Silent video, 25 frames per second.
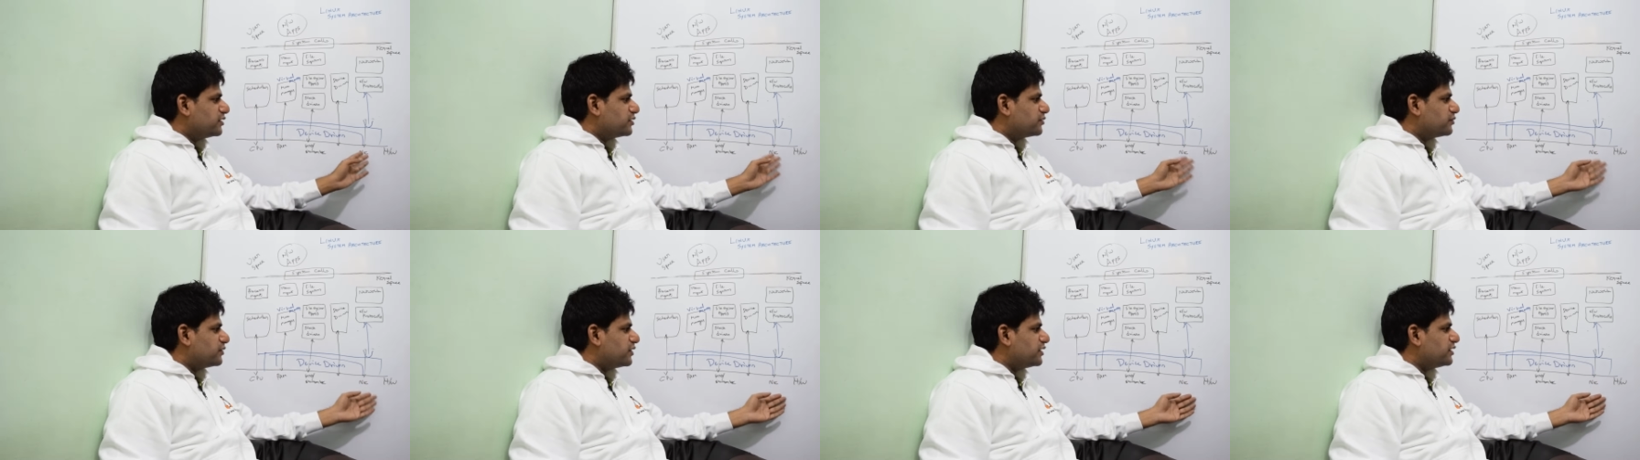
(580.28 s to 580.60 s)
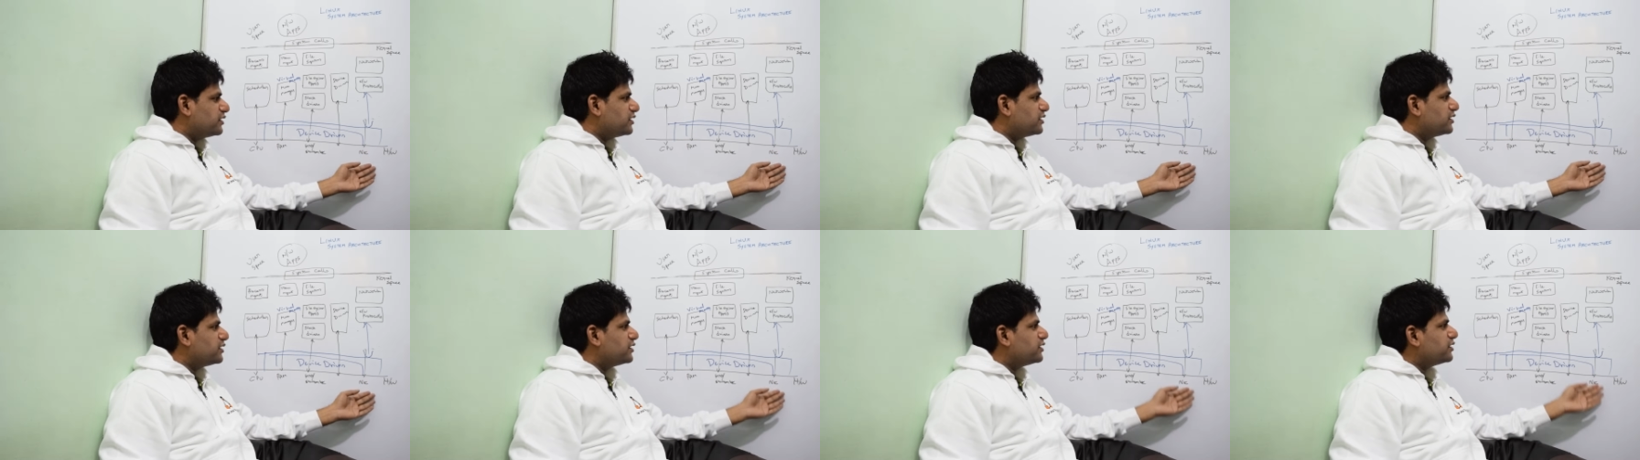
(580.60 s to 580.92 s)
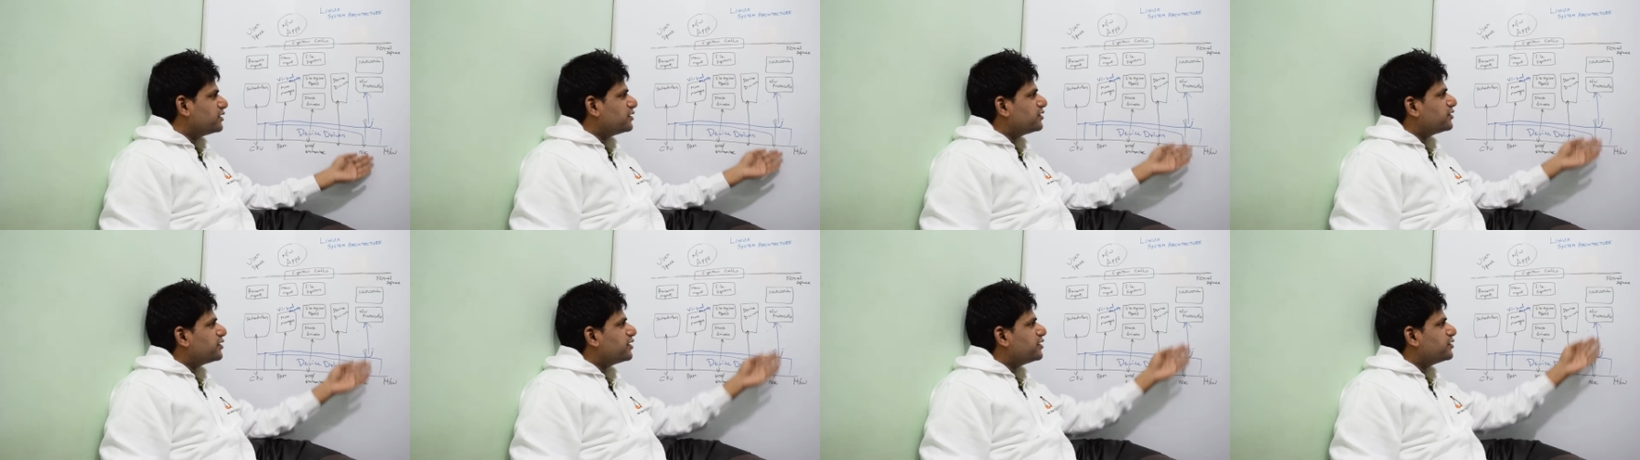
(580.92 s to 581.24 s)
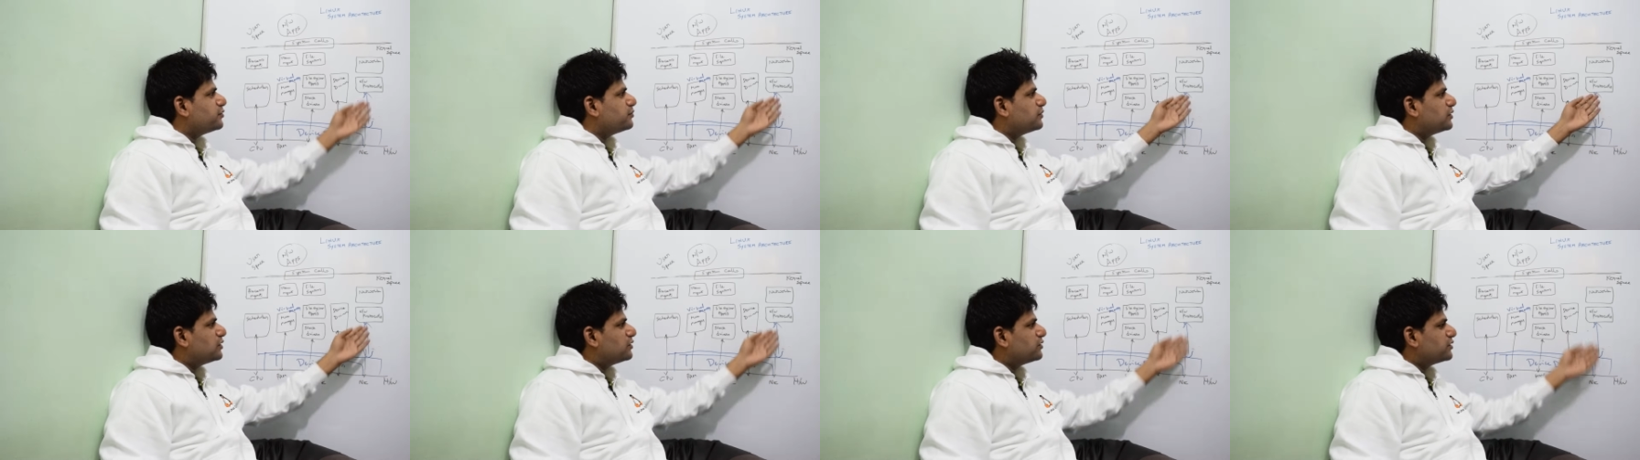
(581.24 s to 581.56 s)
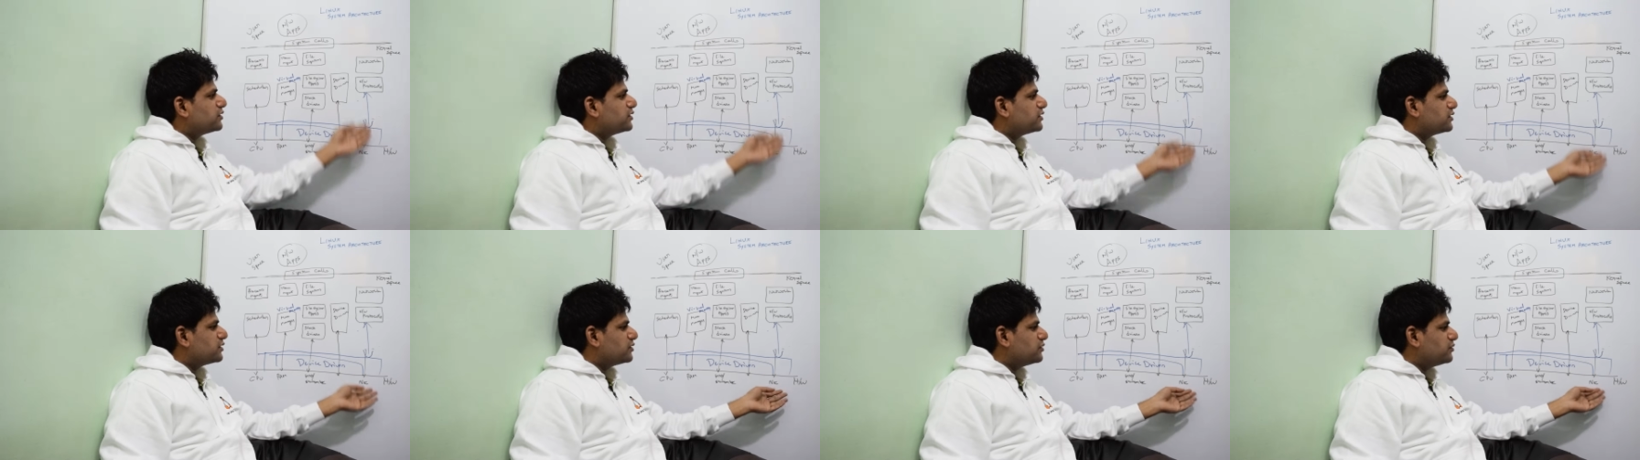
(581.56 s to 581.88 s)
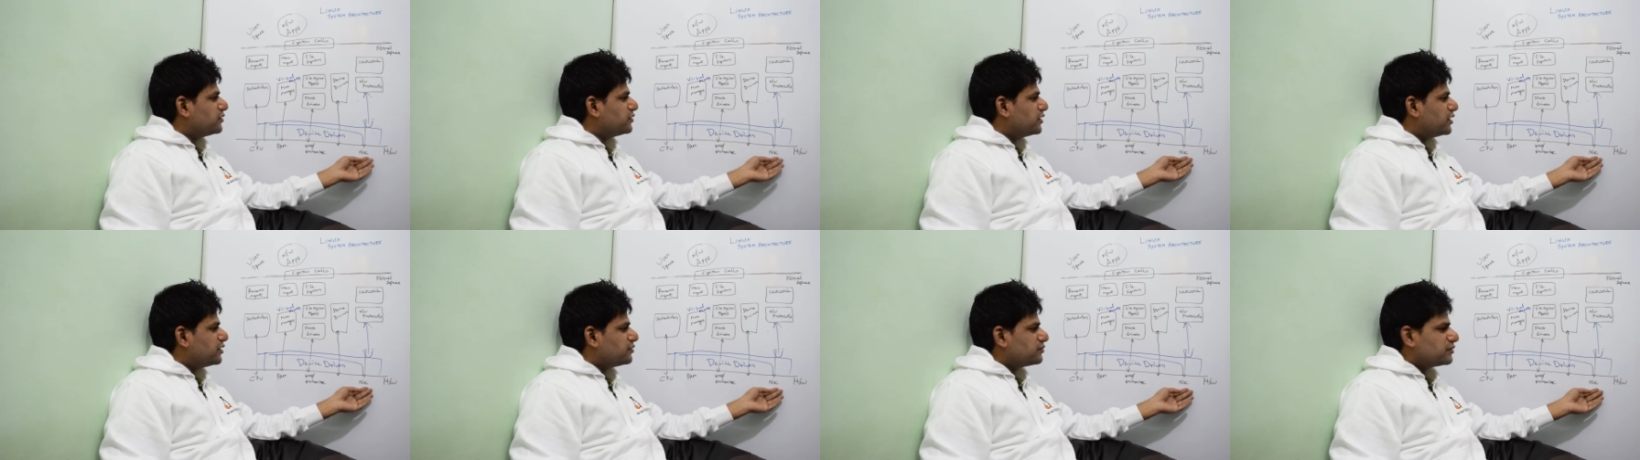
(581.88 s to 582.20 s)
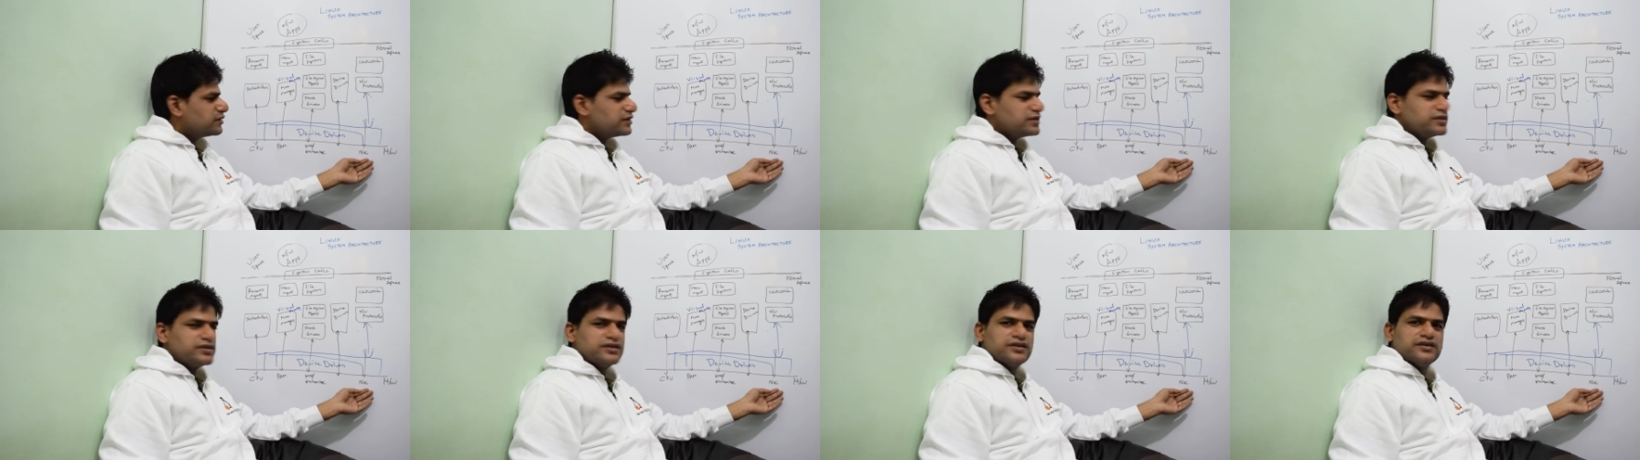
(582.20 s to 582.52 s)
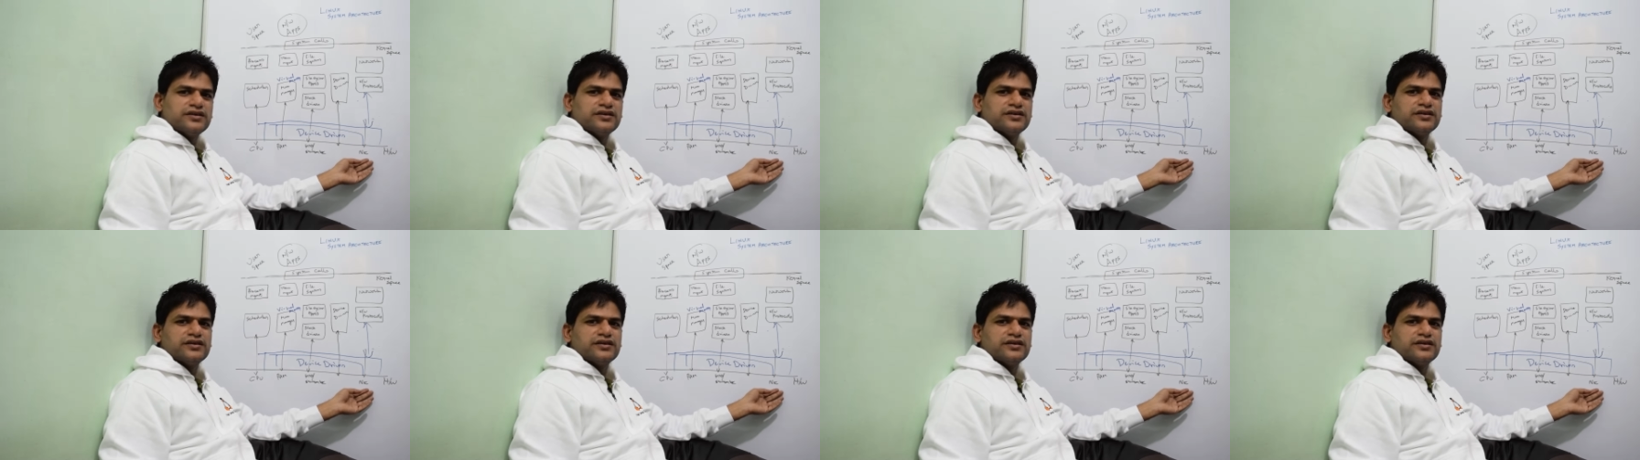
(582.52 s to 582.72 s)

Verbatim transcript: finally, right below this you have this